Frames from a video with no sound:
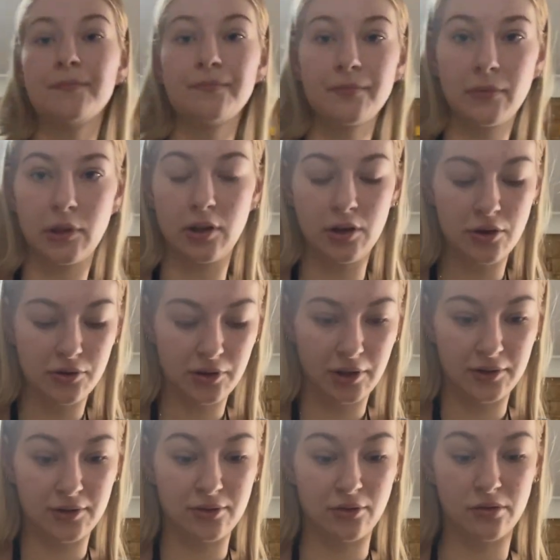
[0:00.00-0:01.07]
I'm gonna use like a
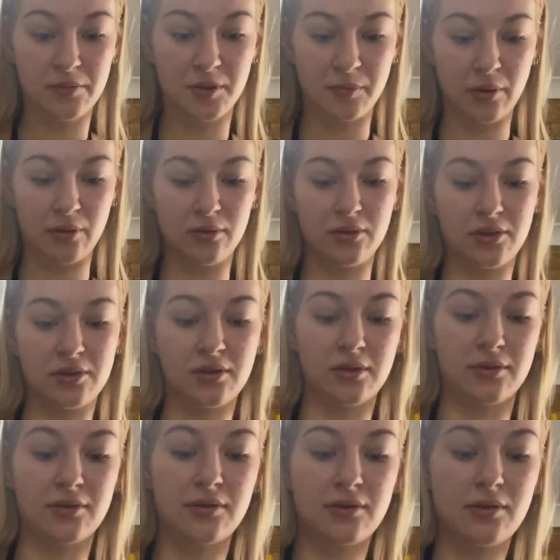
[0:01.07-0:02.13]
soup spoon just to
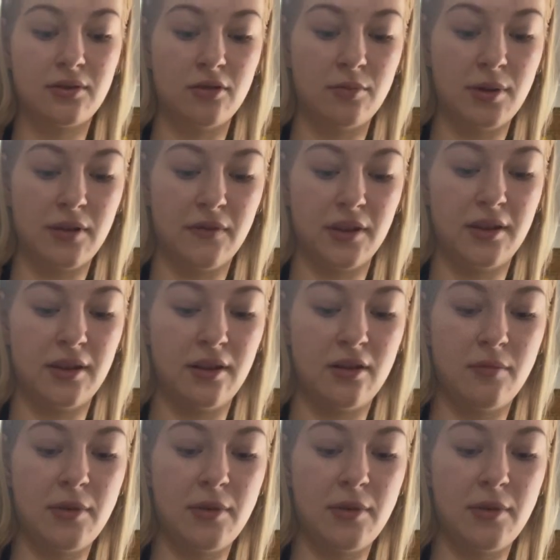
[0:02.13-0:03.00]
scoop everything up.